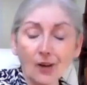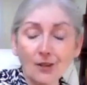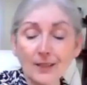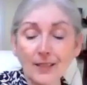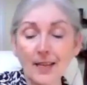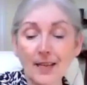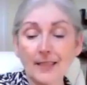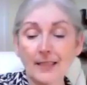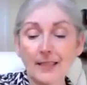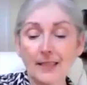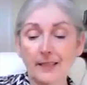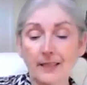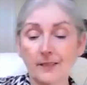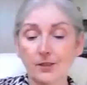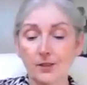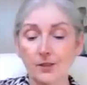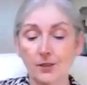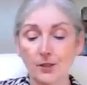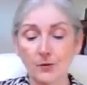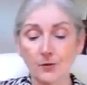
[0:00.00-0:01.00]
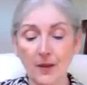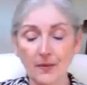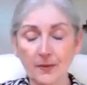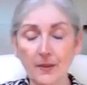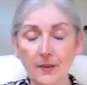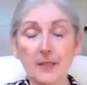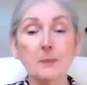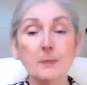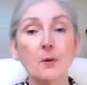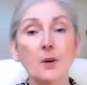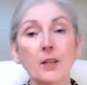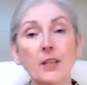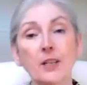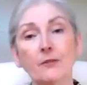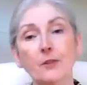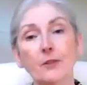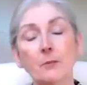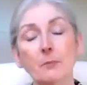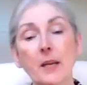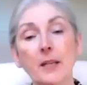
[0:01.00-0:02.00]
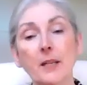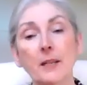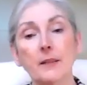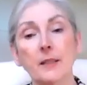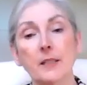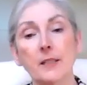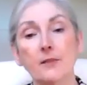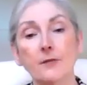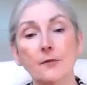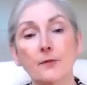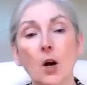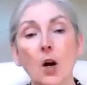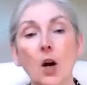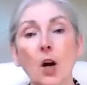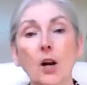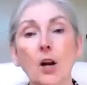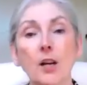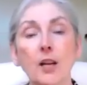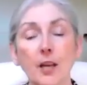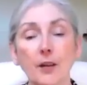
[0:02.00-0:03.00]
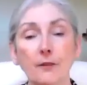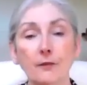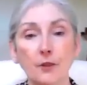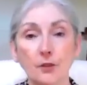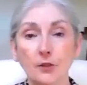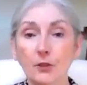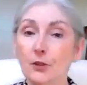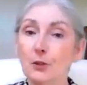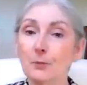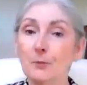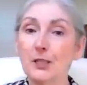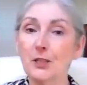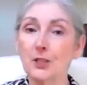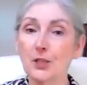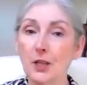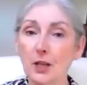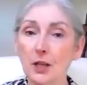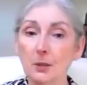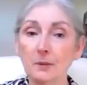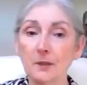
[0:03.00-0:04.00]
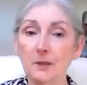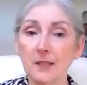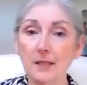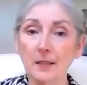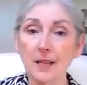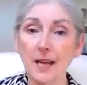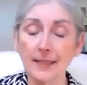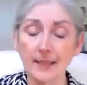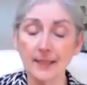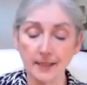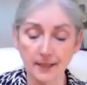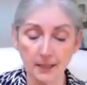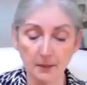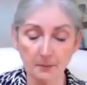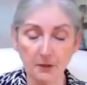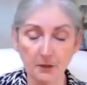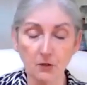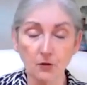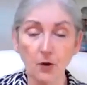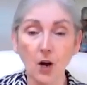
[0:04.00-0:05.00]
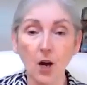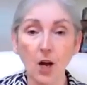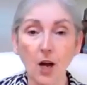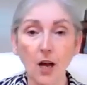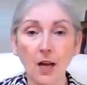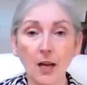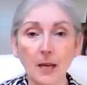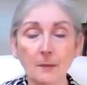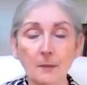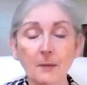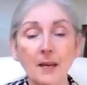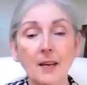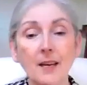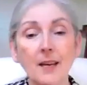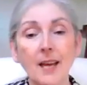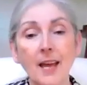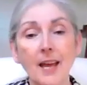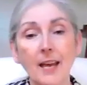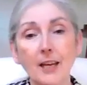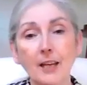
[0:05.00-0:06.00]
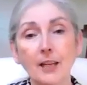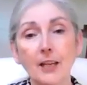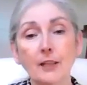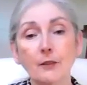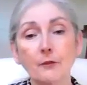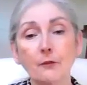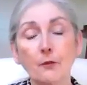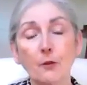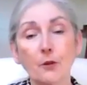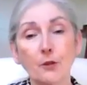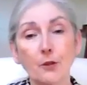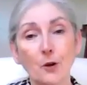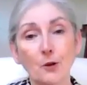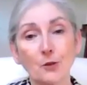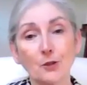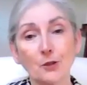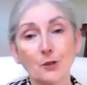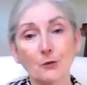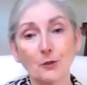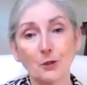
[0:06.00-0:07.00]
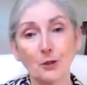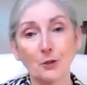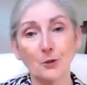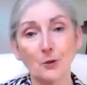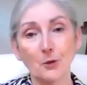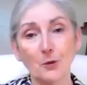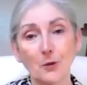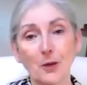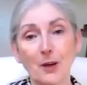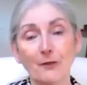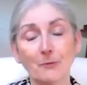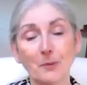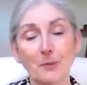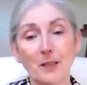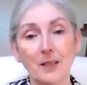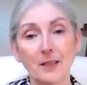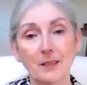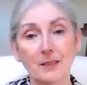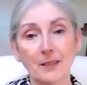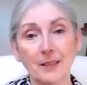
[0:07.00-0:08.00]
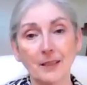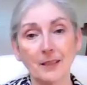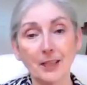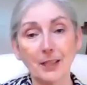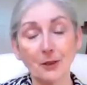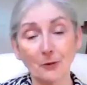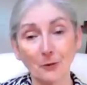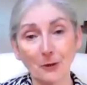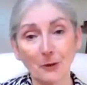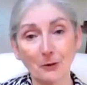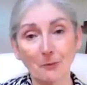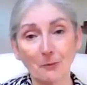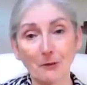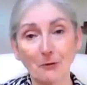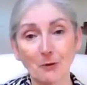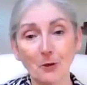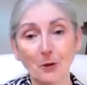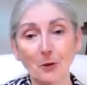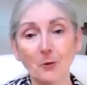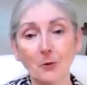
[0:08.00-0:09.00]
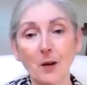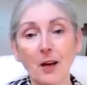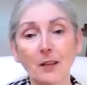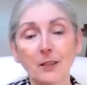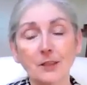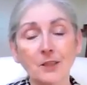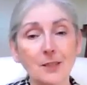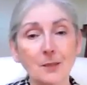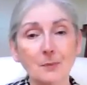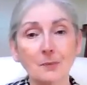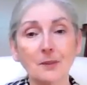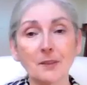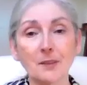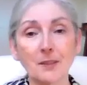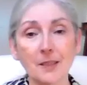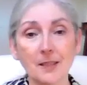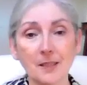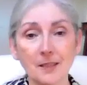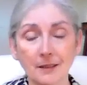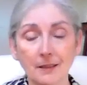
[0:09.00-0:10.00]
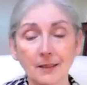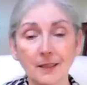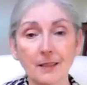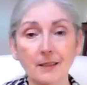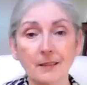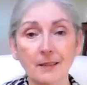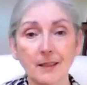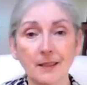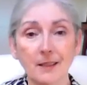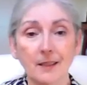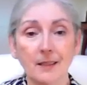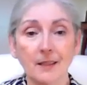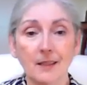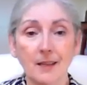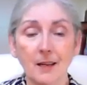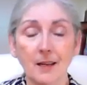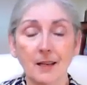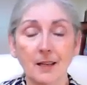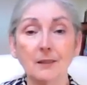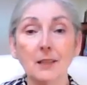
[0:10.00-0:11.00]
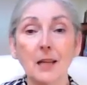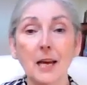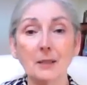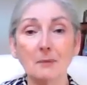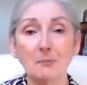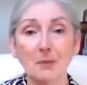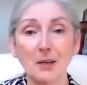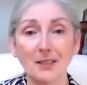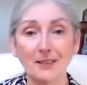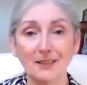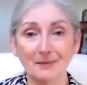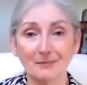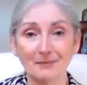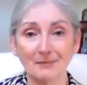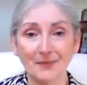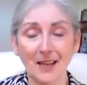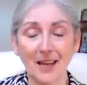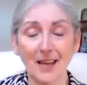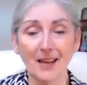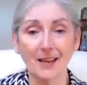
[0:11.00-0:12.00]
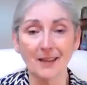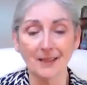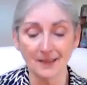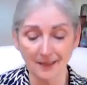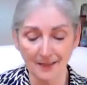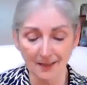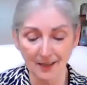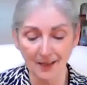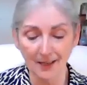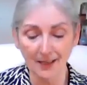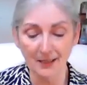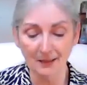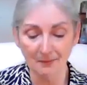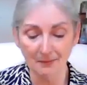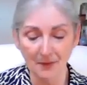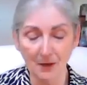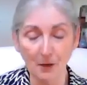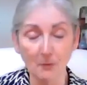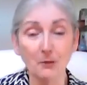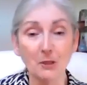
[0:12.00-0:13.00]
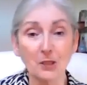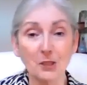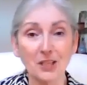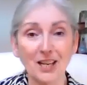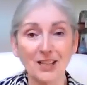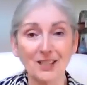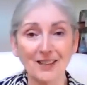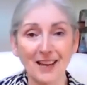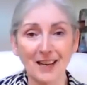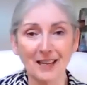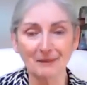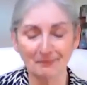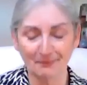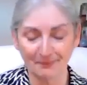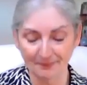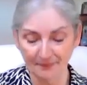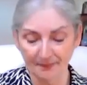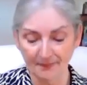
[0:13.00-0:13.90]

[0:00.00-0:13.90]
Okay, Cancer. So at this point, if you made it this far, if you're new to my channel, please like and subscribe. And for those of you who have been here with me for a while, just please click the like button, and I appreciate that.